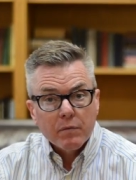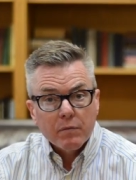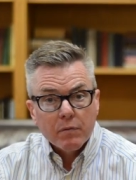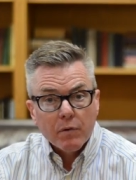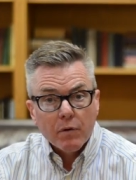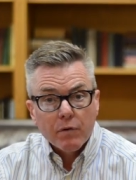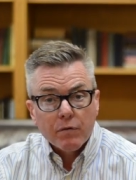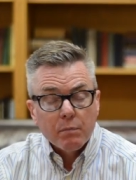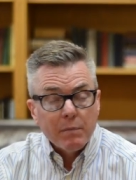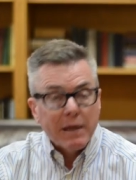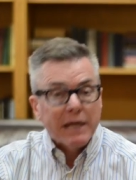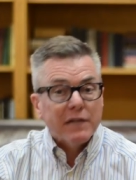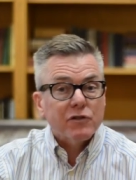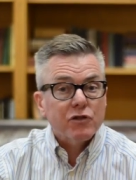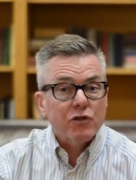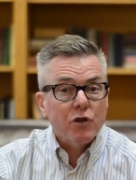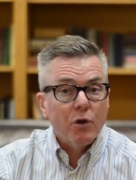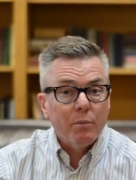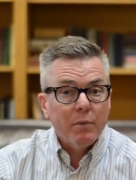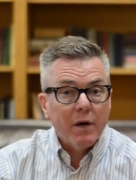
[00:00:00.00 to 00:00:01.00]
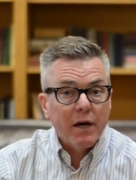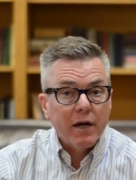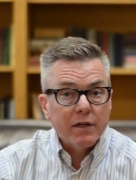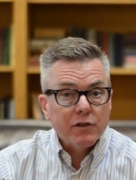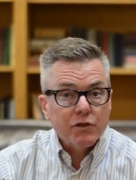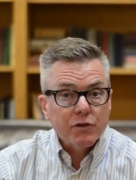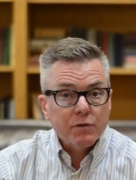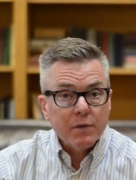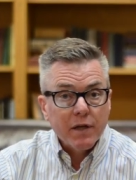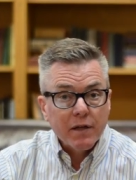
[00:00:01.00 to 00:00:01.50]
those men so
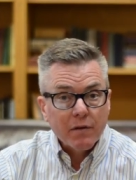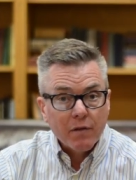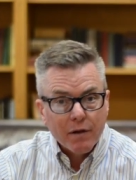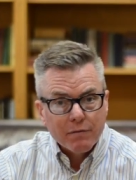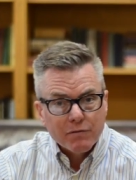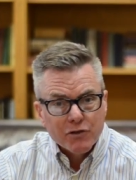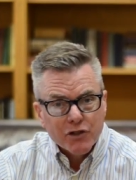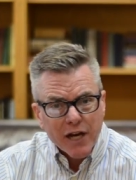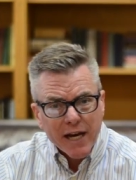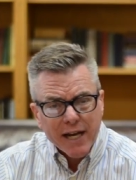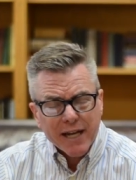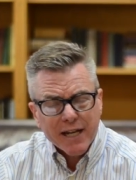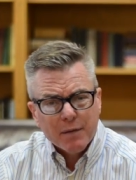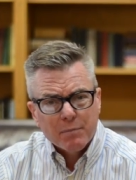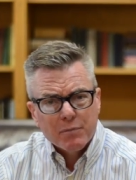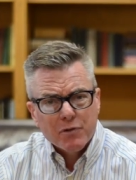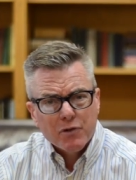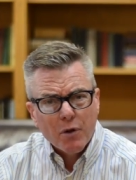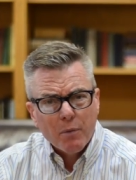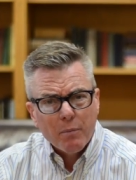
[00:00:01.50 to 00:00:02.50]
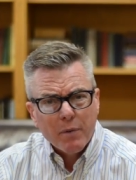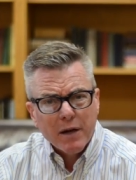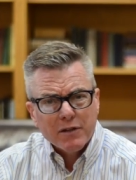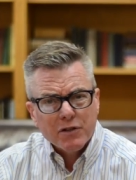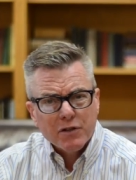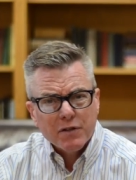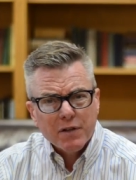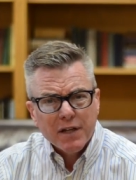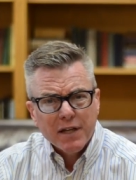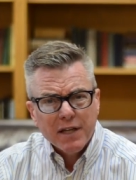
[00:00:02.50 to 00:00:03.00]
much and loved Jacob so
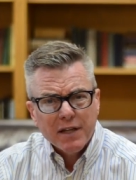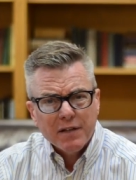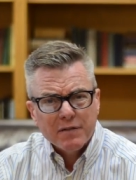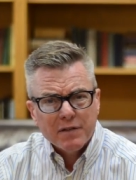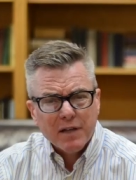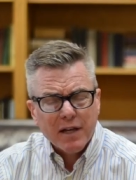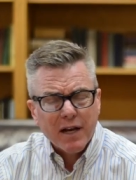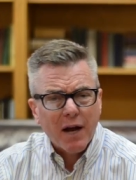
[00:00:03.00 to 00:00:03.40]
much that he said,